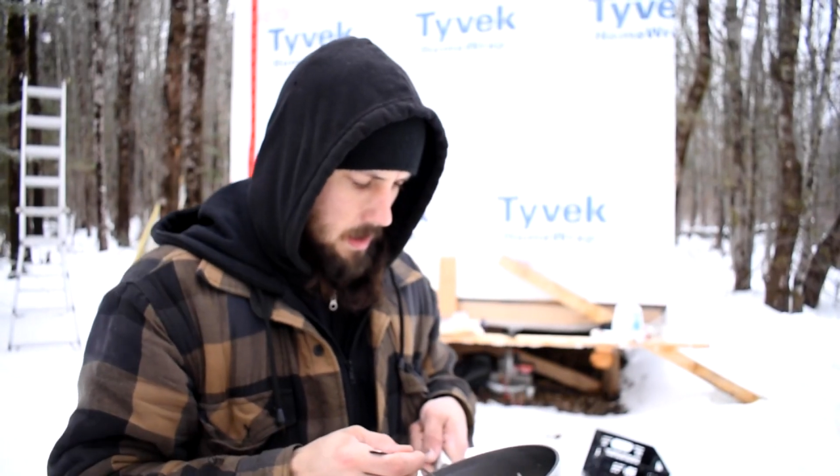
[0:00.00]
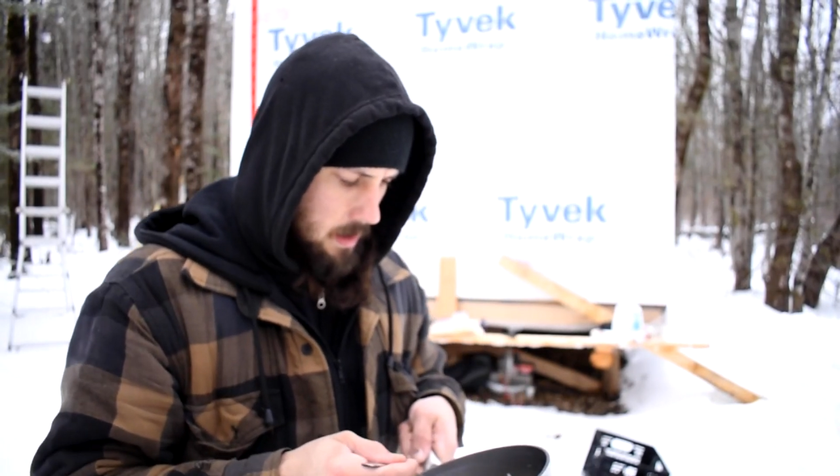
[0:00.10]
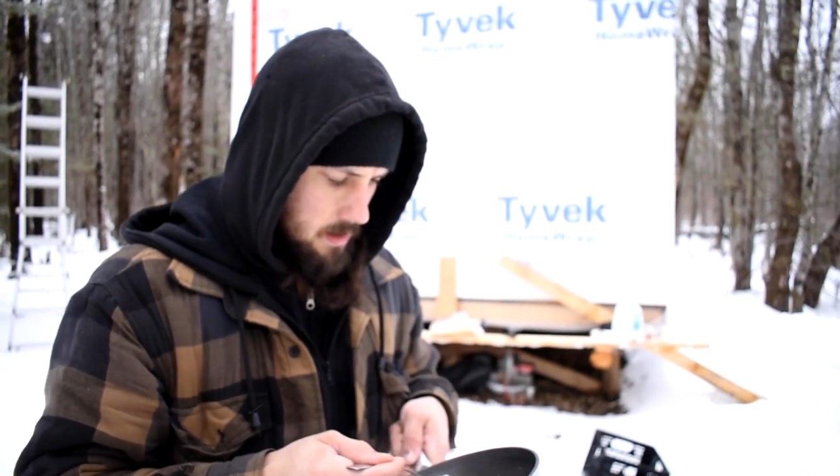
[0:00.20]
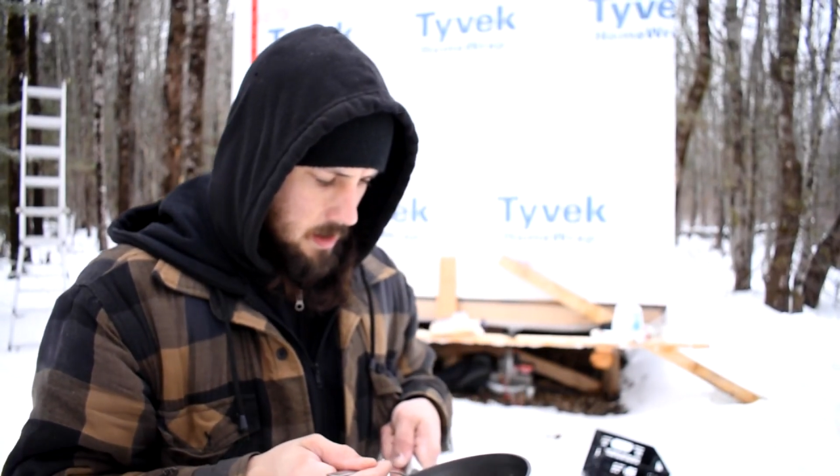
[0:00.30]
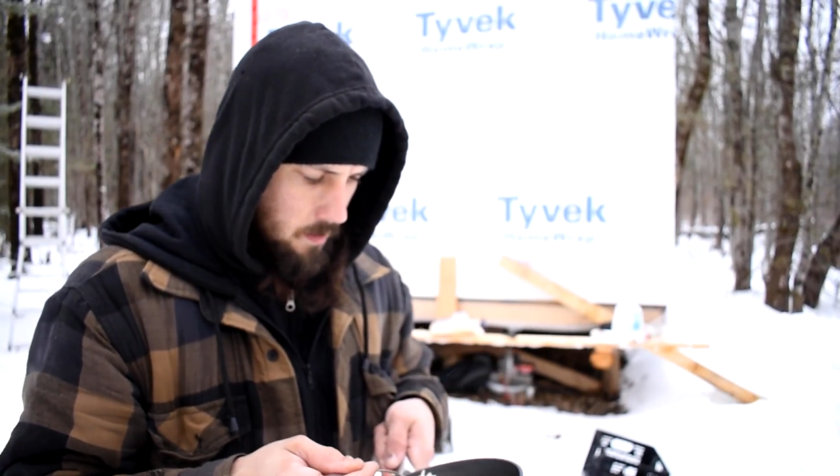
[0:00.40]

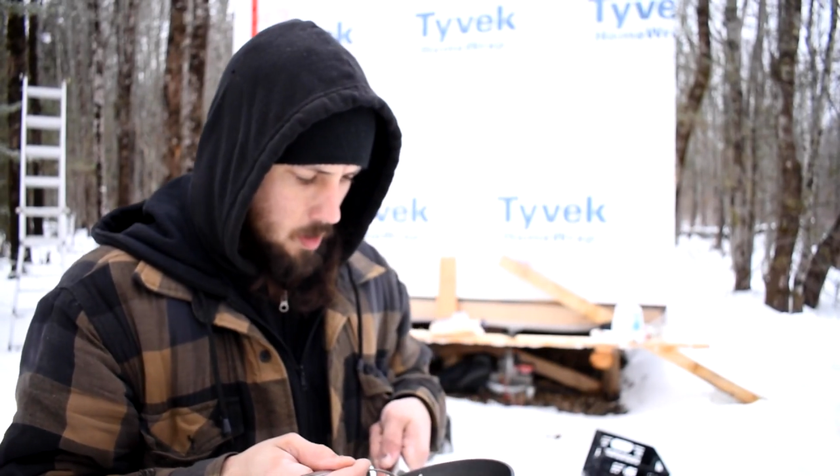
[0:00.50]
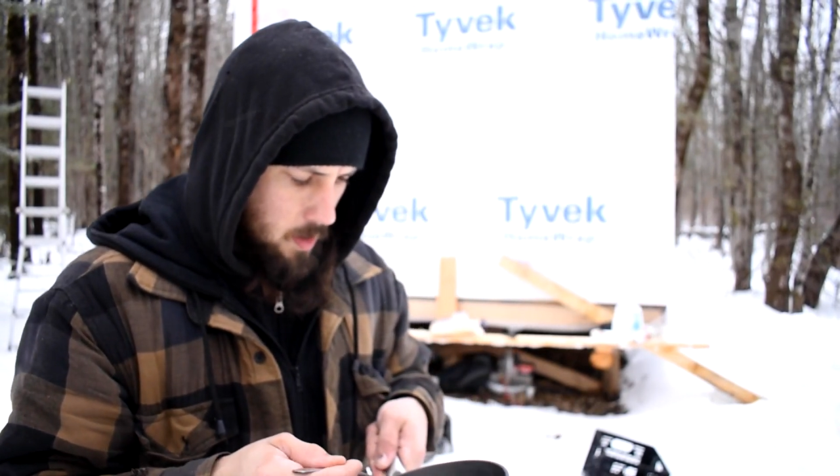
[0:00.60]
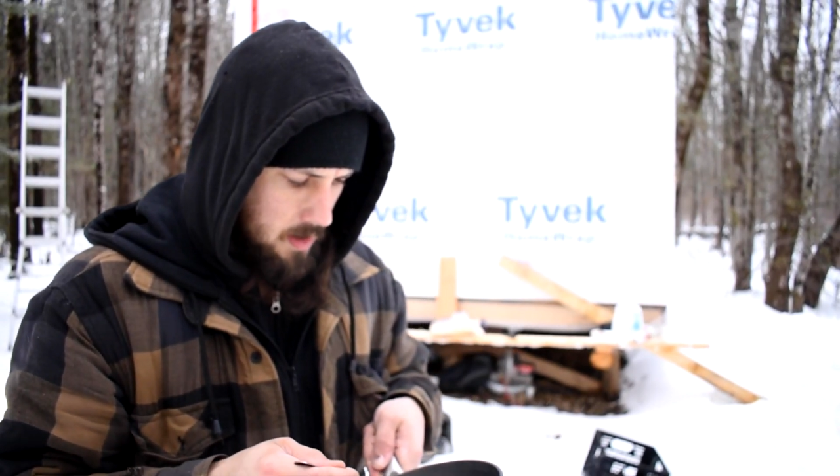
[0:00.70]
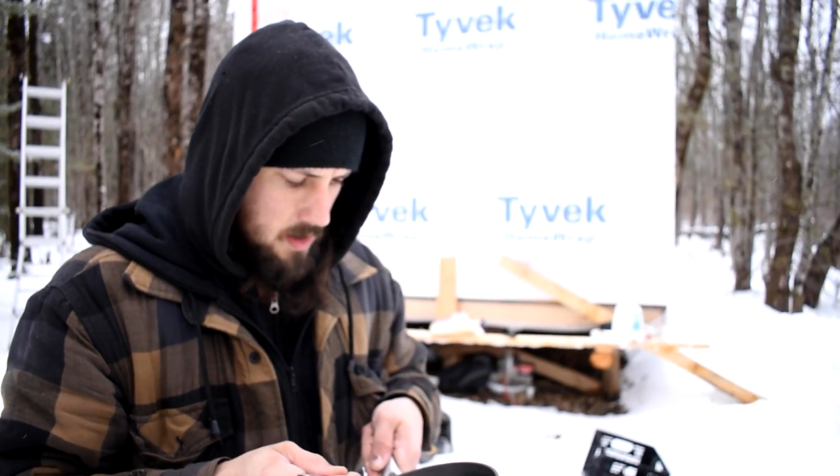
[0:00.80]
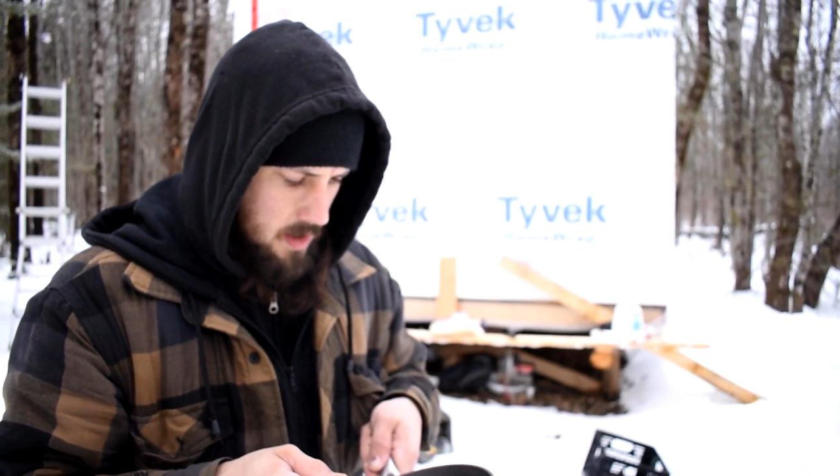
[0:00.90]
Let's give it a
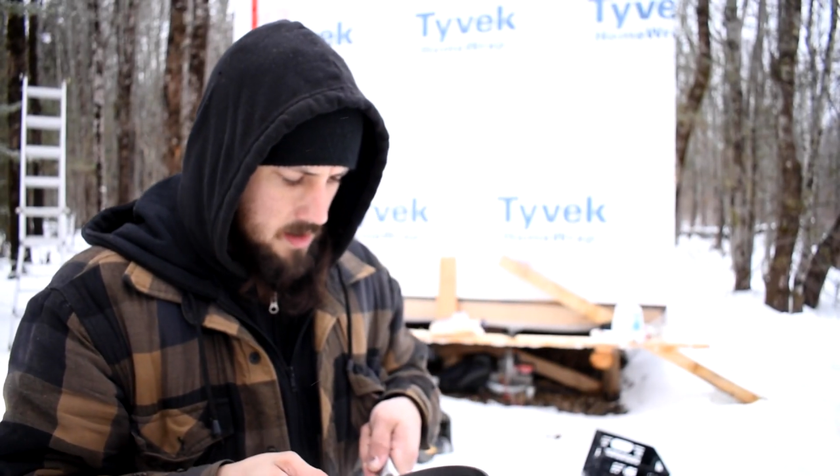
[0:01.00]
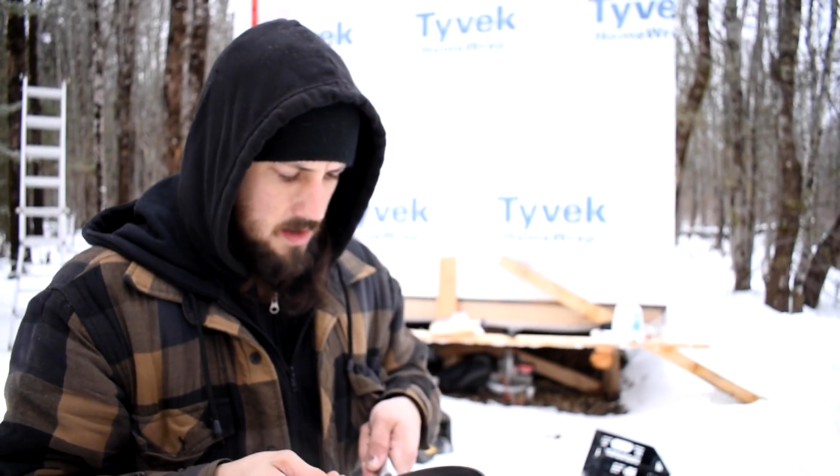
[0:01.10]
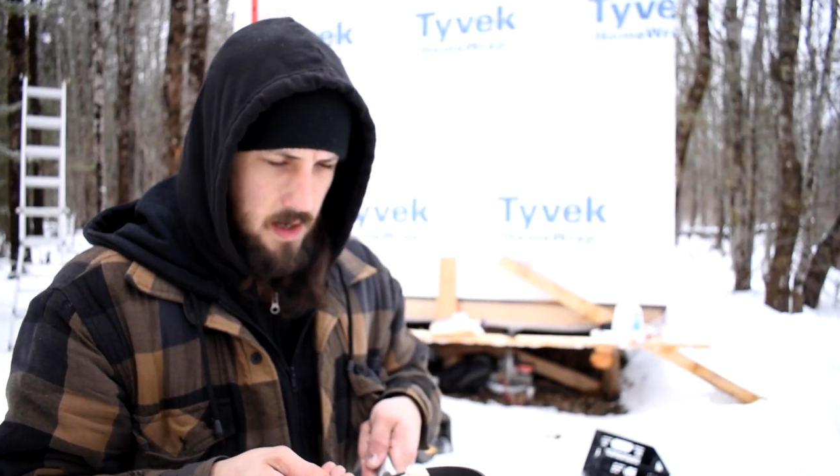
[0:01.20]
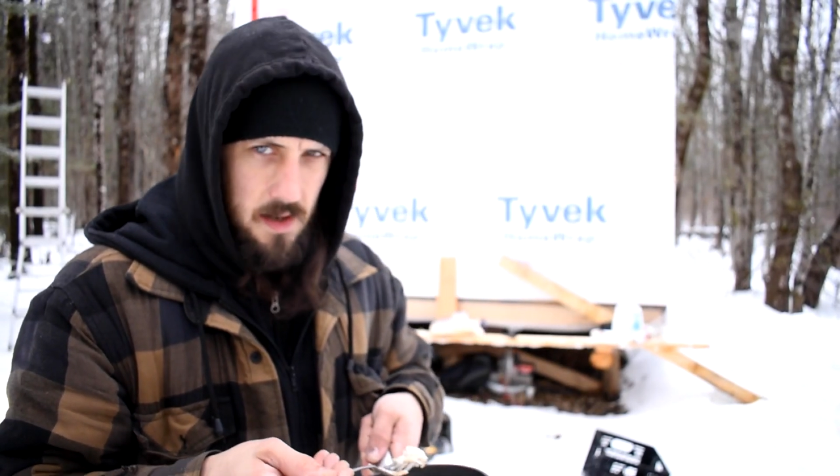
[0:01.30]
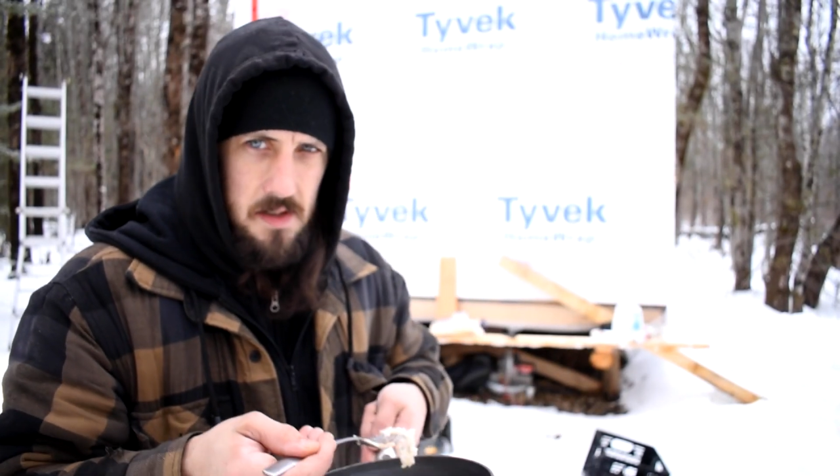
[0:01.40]
quick taste
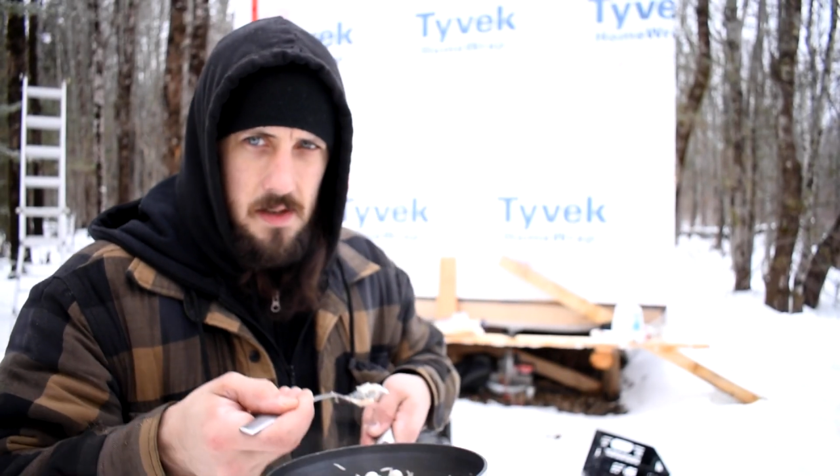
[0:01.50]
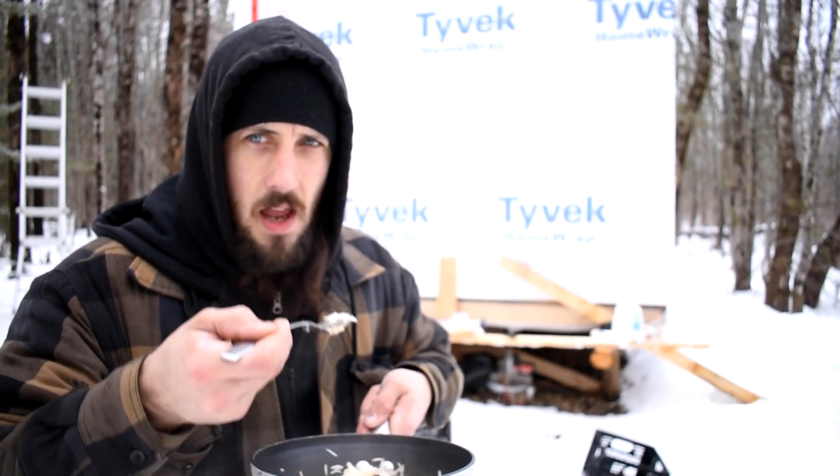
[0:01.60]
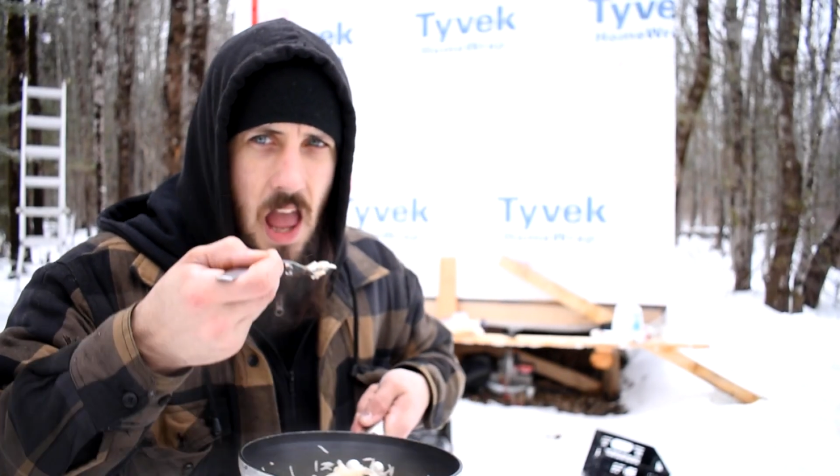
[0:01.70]
test.